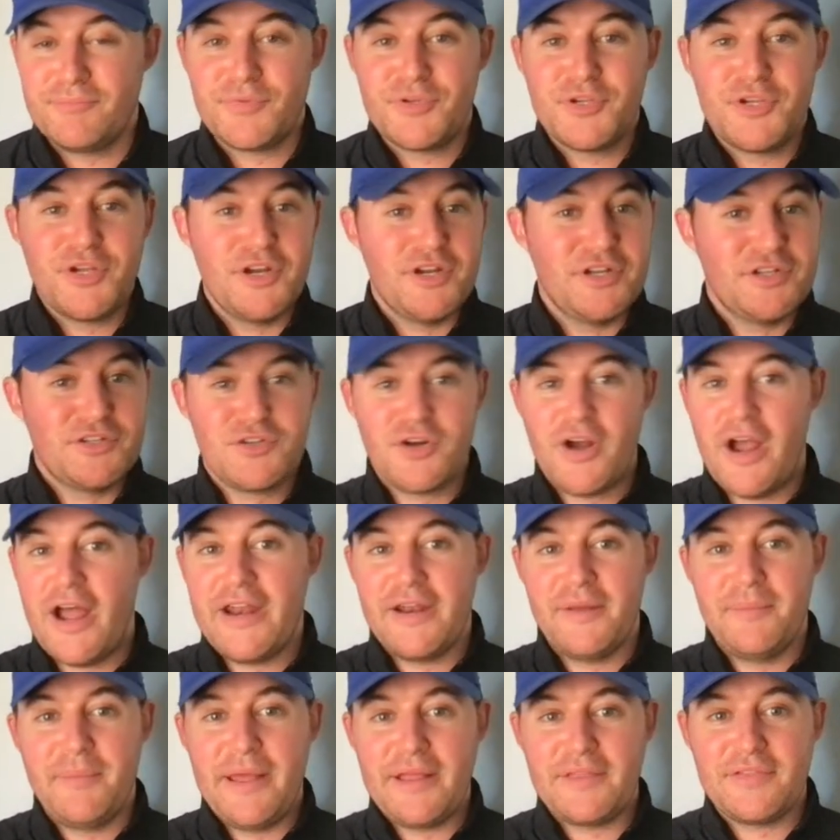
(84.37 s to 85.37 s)
Going to try
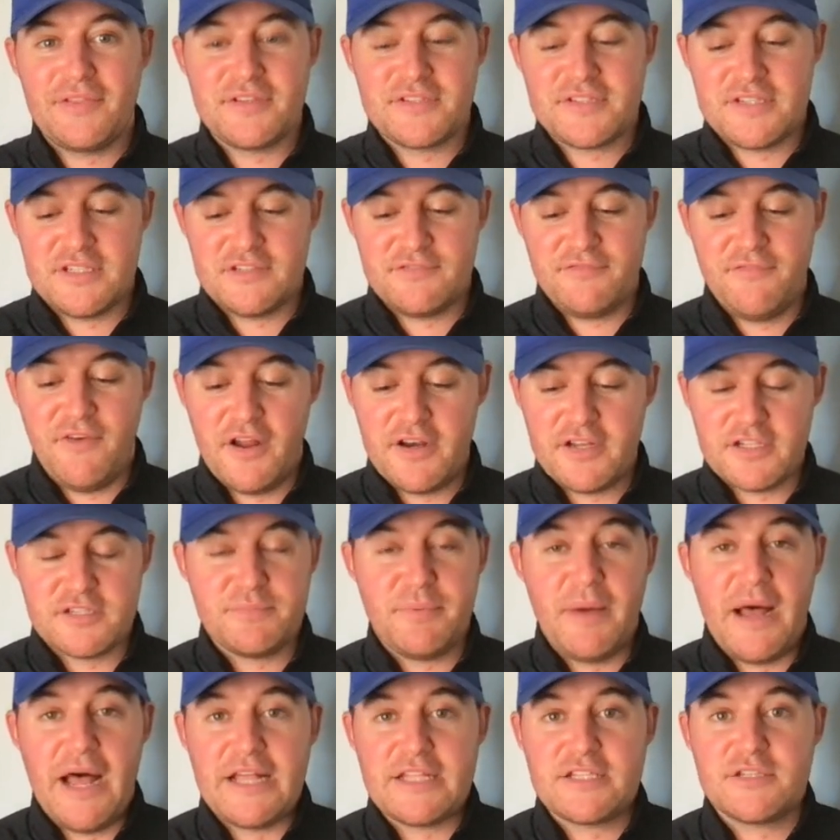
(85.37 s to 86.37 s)
to make this as fun as
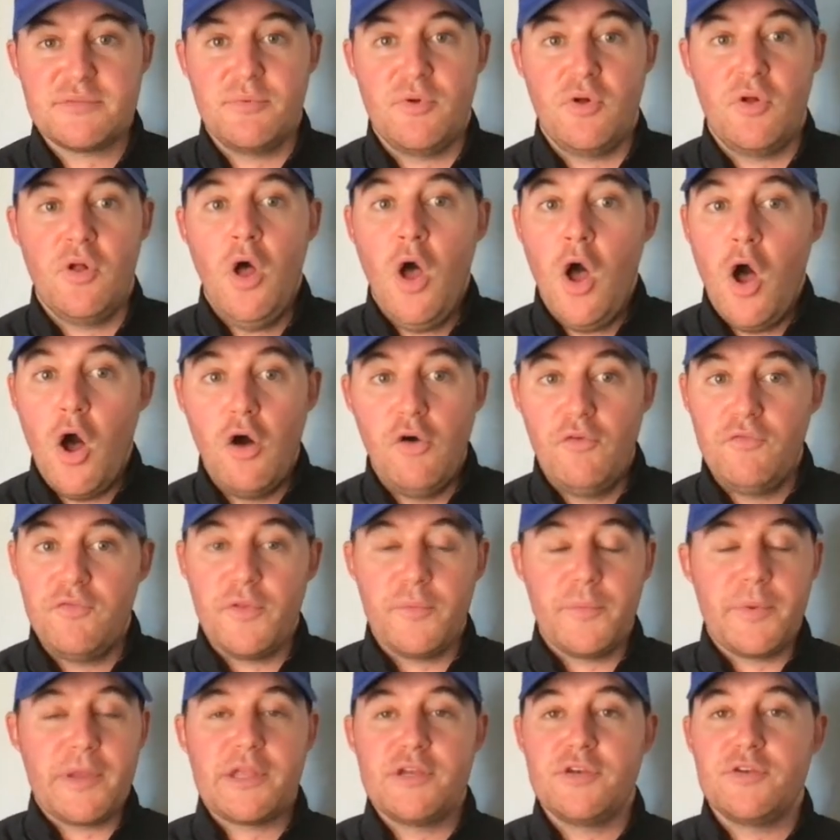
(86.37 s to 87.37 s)
possible. Hopefully
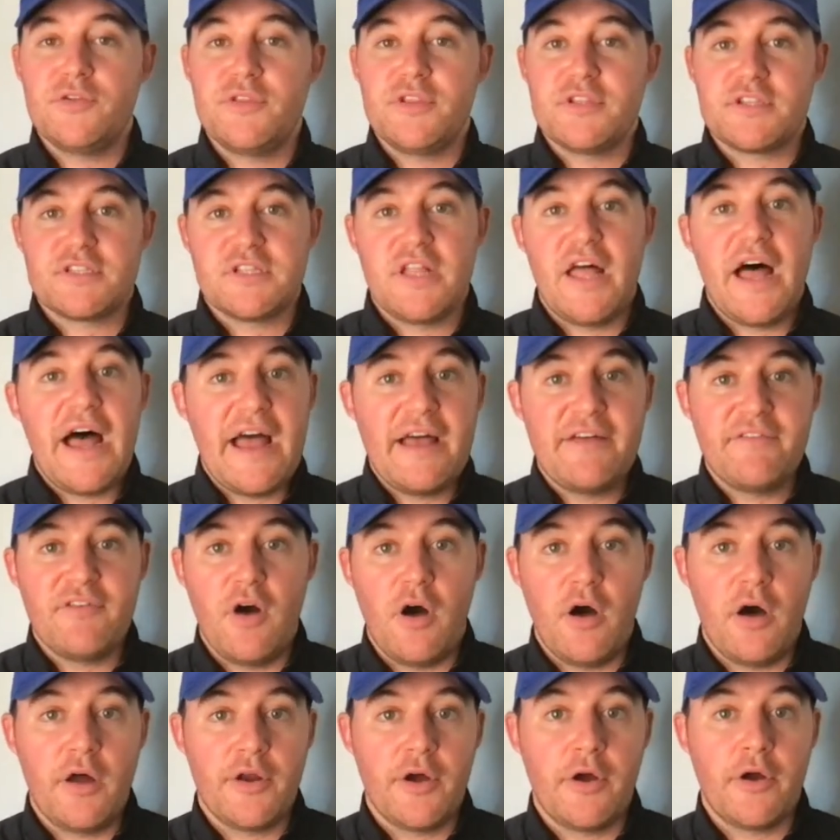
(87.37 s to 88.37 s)
we can do this live
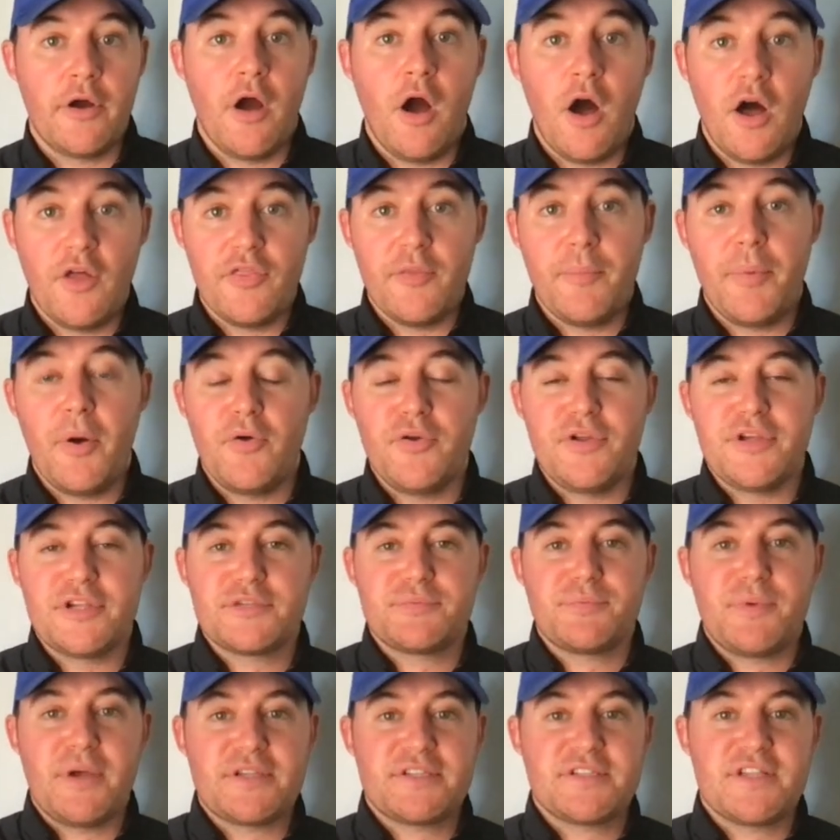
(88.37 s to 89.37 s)
on our
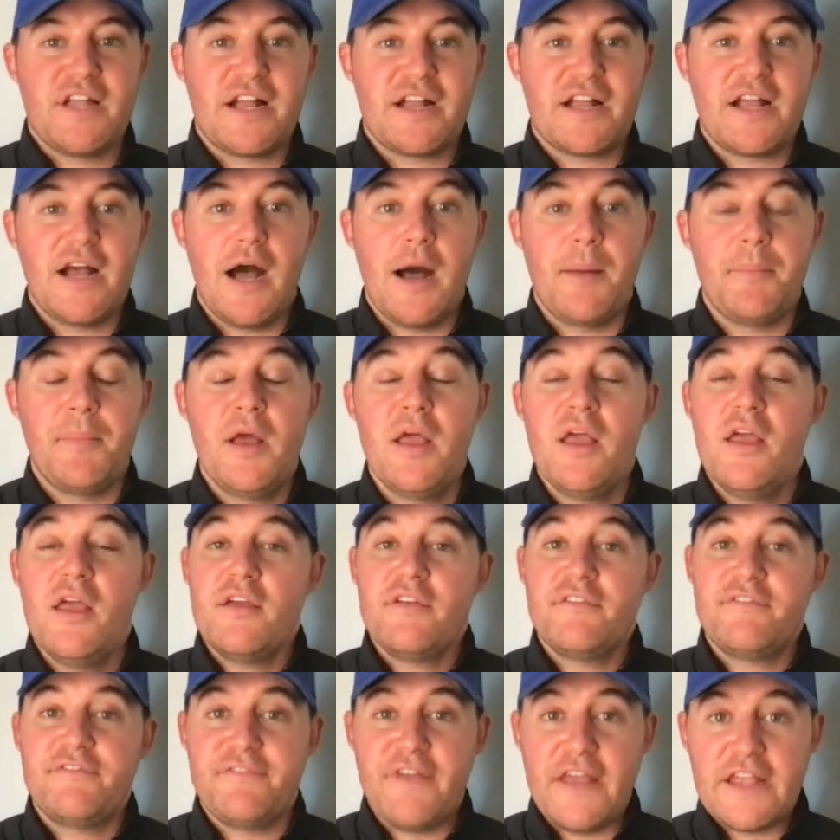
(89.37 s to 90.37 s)
ontheponyexpress.com
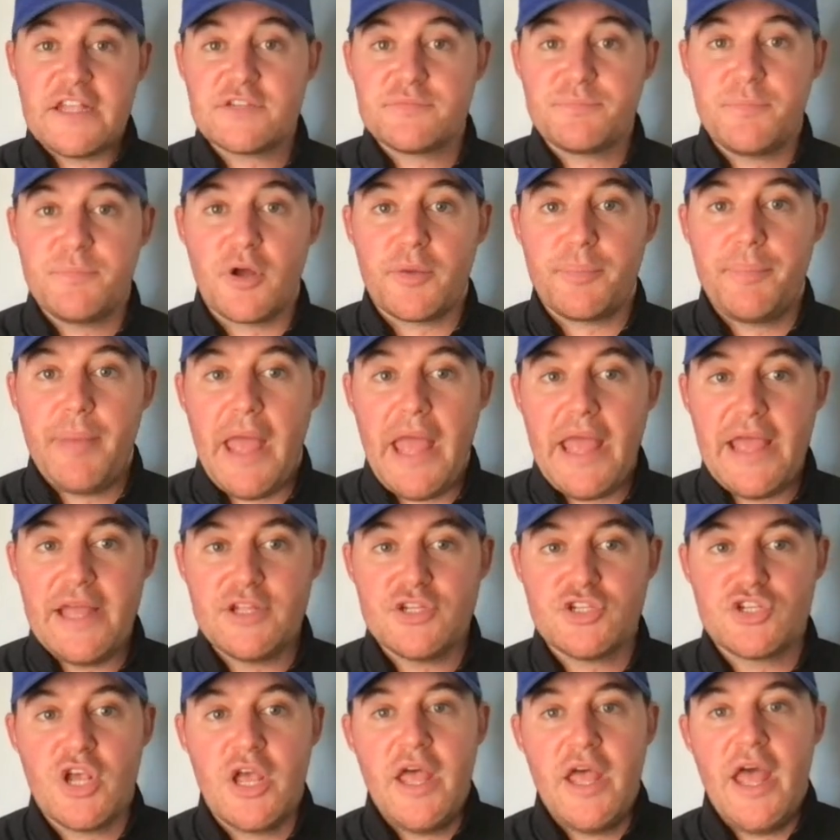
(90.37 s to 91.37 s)
Facebook
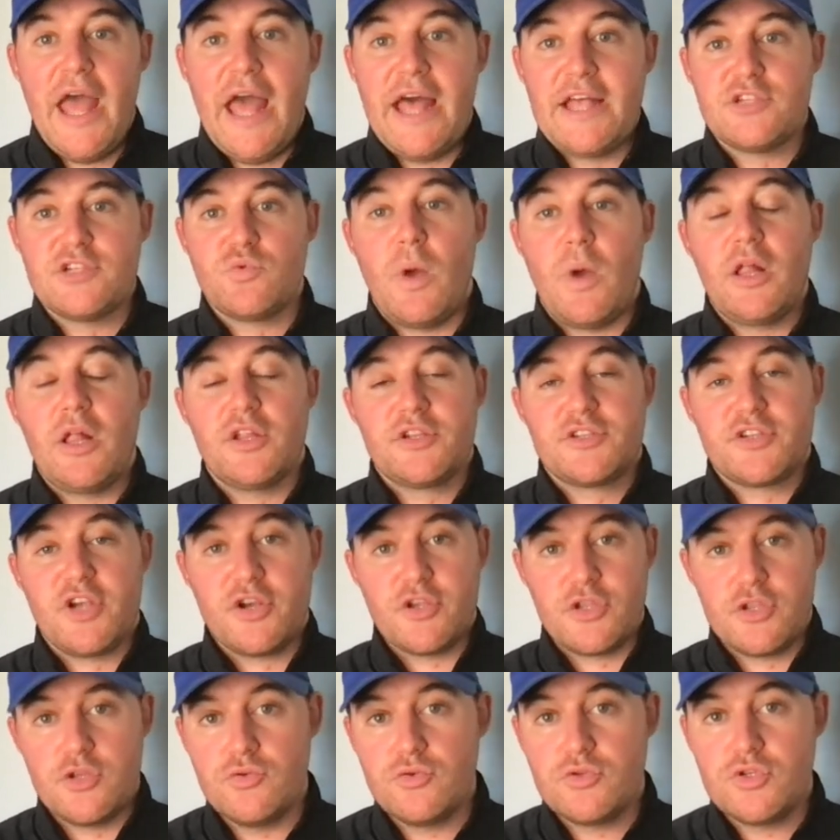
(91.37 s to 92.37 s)
page, as well as our
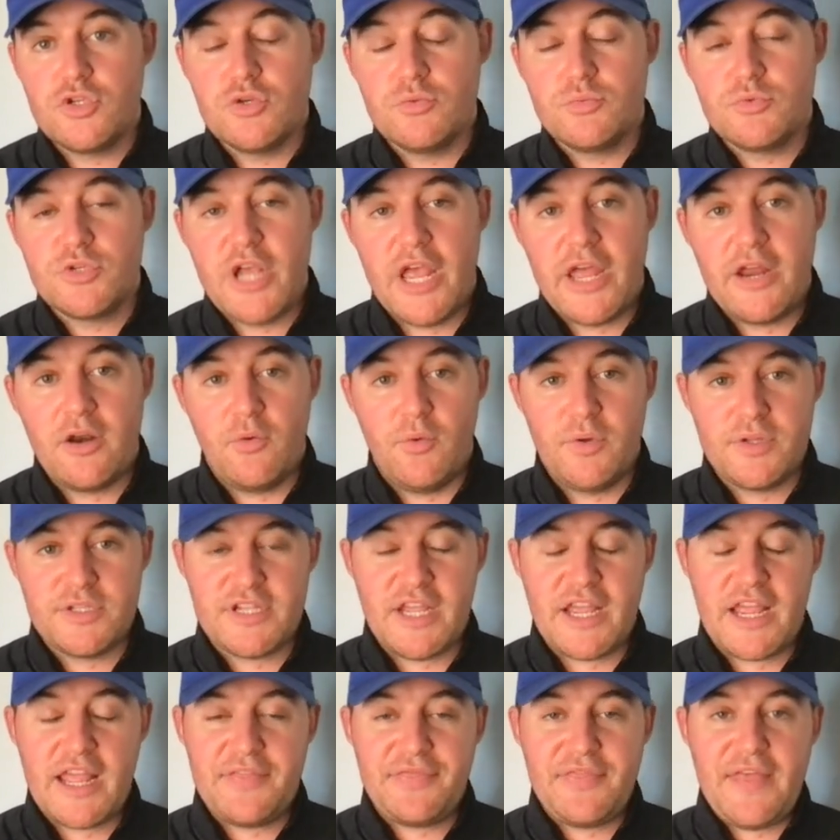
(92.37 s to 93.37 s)
YouTube channel once
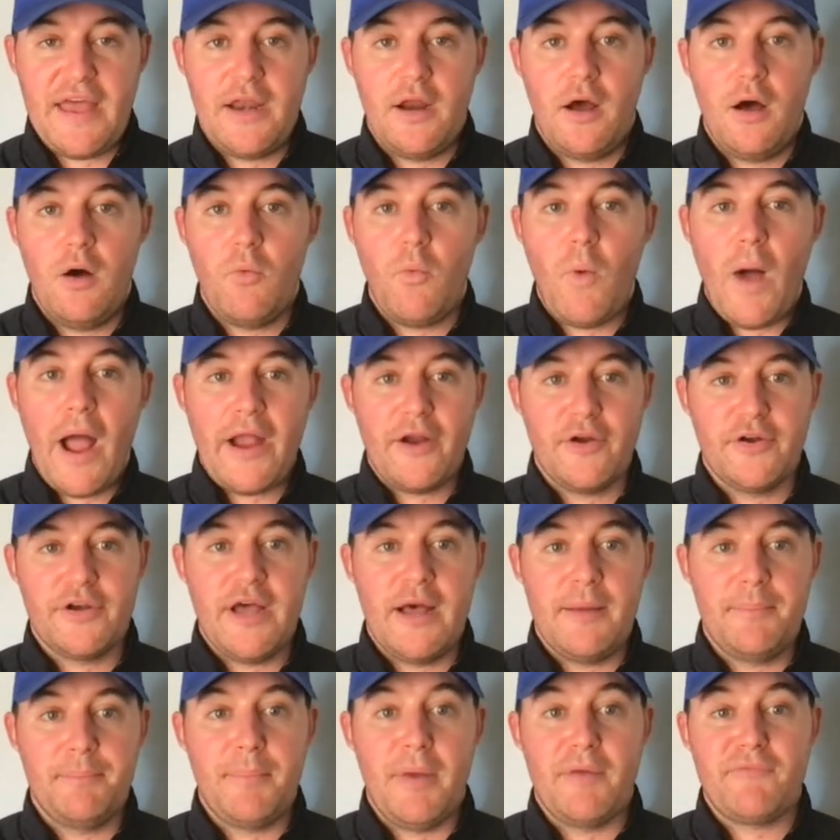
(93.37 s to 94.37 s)
I get that all wired
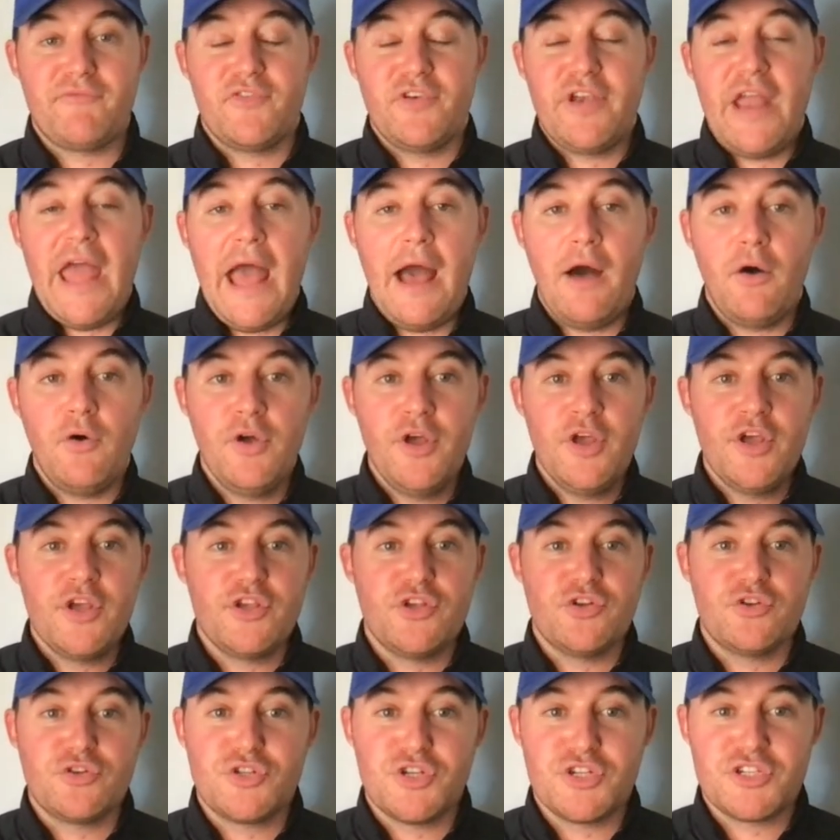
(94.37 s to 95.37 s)
up. But for now,
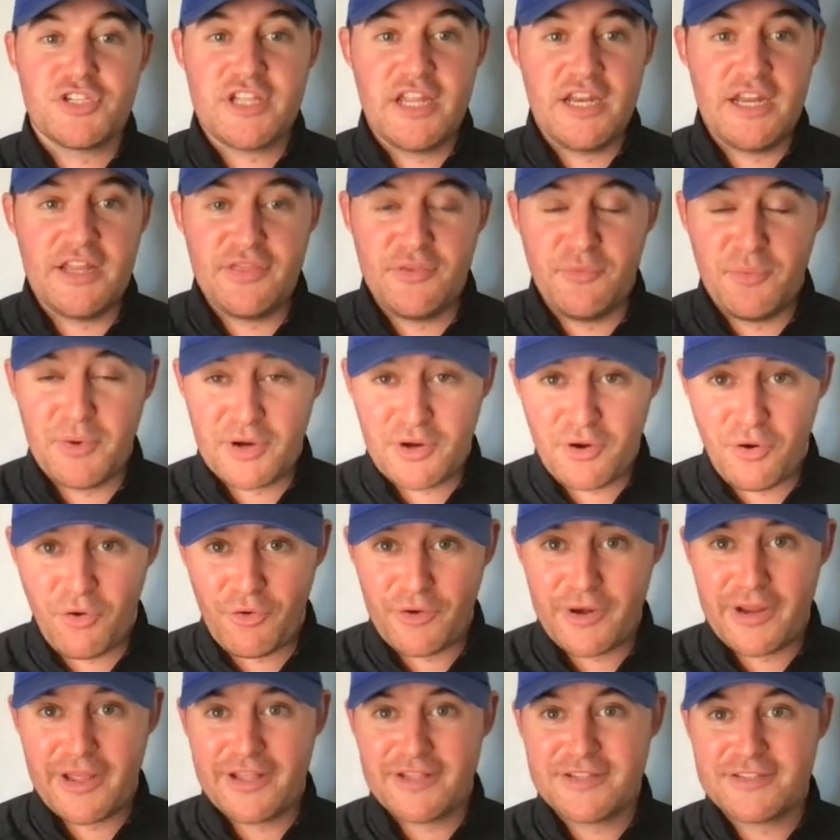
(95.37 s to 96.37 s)
you're just getting the
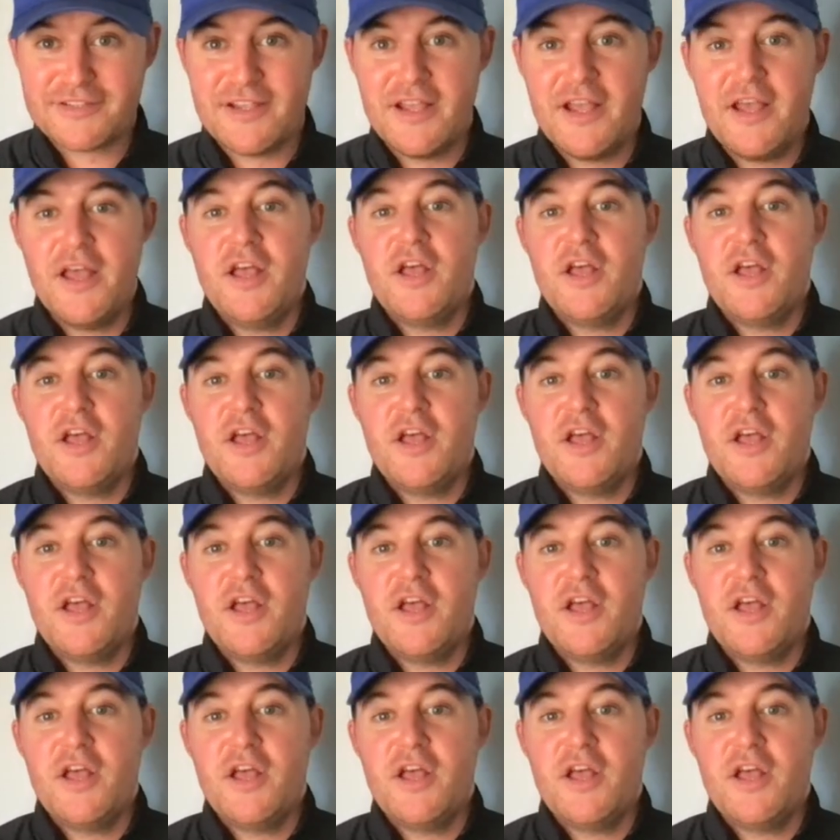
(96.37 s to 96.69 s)
recordings.